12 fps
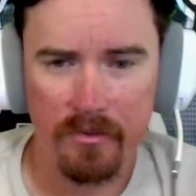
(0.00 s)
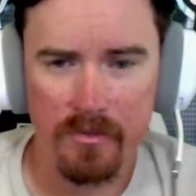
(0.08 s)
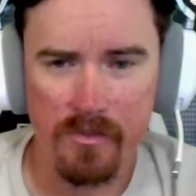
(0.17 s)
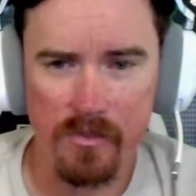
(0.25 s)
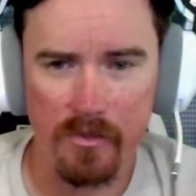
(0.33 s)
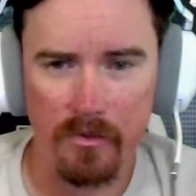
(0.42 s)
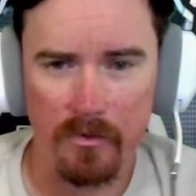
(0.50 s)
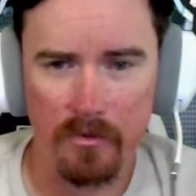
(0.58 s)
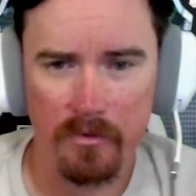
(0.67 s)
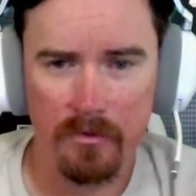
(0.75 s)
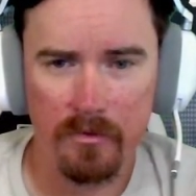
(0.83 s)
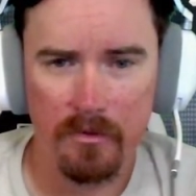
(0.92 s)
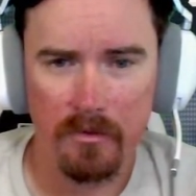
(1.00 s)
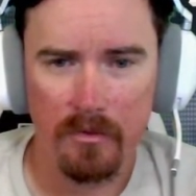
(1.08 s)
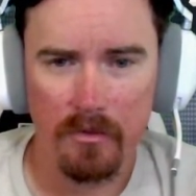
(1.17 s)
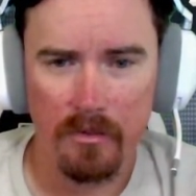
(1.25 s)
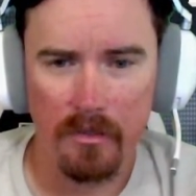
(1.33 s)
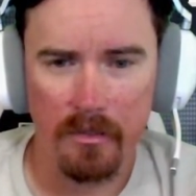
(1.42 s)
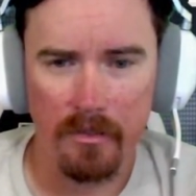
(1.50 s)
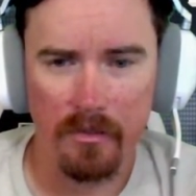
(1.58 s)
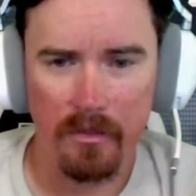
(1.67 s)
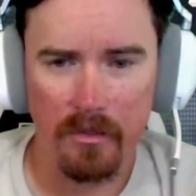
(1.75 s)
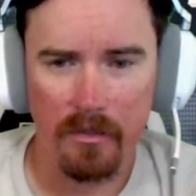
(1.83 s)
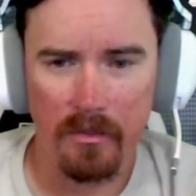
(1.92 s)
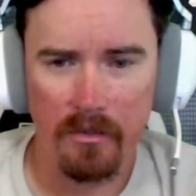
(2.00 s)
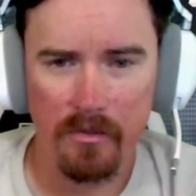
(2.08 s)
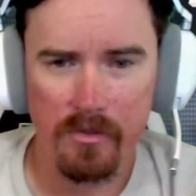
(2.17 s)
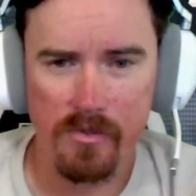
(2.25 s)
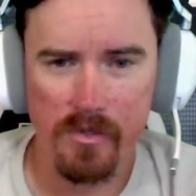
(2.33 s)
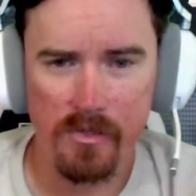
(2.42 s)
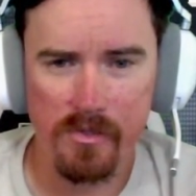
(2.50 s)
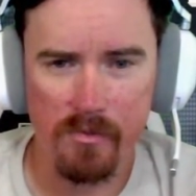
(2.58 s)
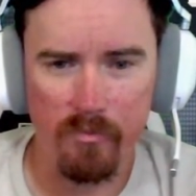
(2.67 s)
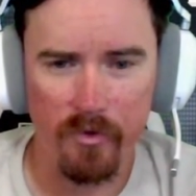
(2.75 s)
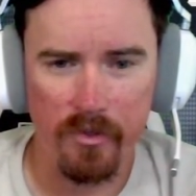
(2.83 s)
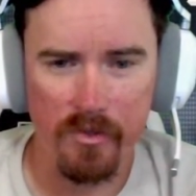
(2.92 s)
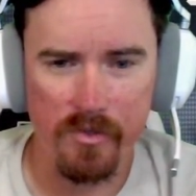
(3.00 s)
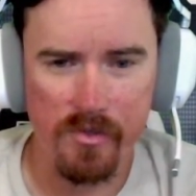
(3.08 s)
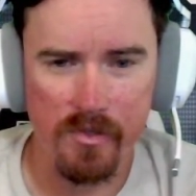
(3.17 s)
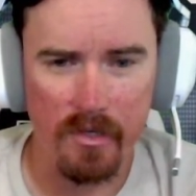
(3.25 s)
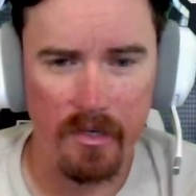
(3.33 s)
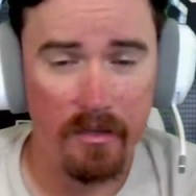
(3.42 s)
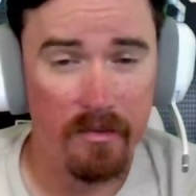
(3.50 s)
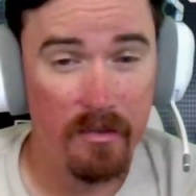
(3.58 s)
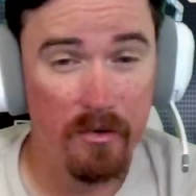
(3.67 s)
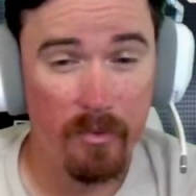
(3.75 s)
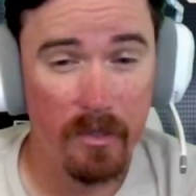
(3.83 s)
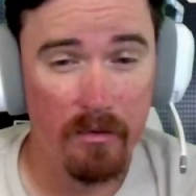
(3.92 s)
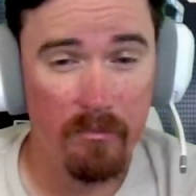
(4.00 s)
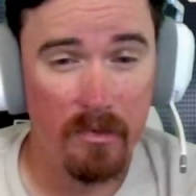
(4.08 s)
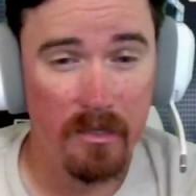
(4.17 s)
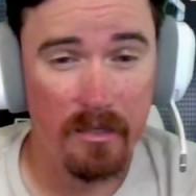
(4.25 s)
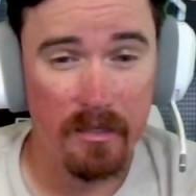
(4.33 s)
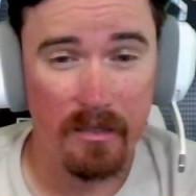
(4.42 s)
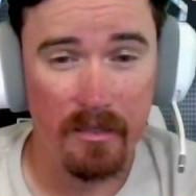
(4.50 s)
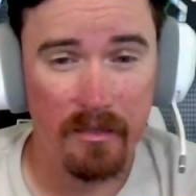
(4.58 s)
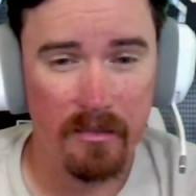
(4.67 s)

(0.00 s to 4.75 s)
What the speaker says: So, and let's get some real estate. I think we can buy.